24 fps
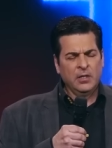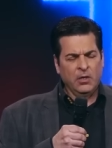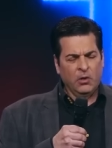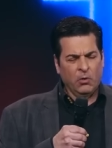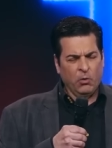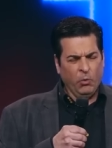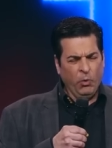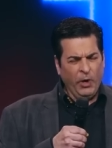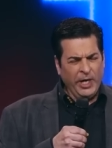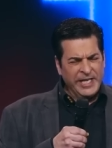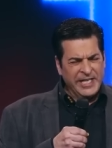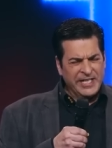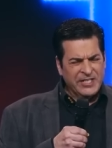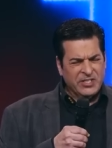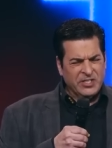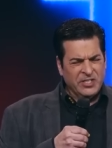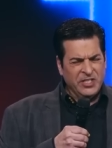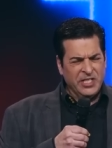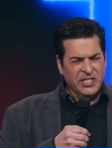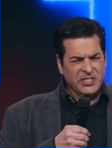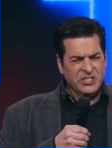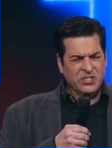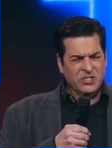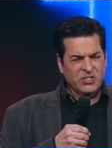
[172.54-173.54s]
What is
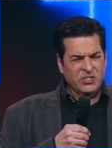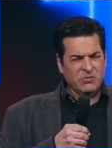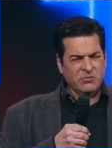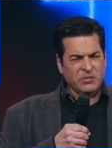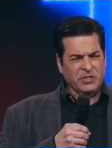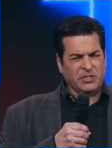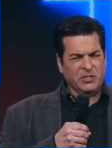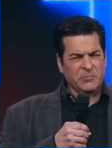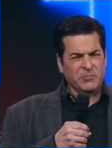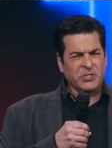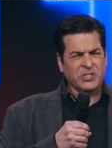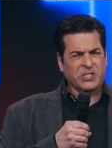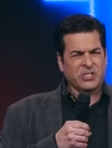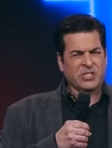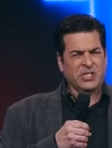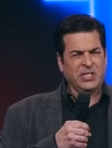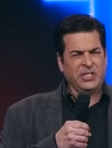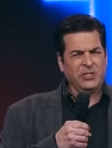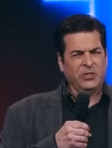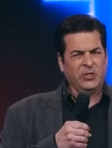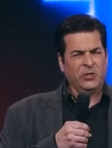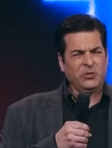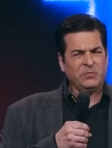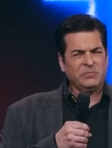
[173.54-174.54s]
this with the
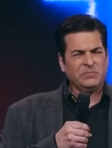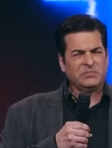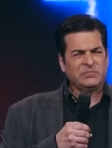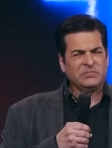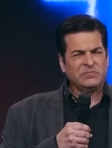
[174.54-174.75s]
mosquito?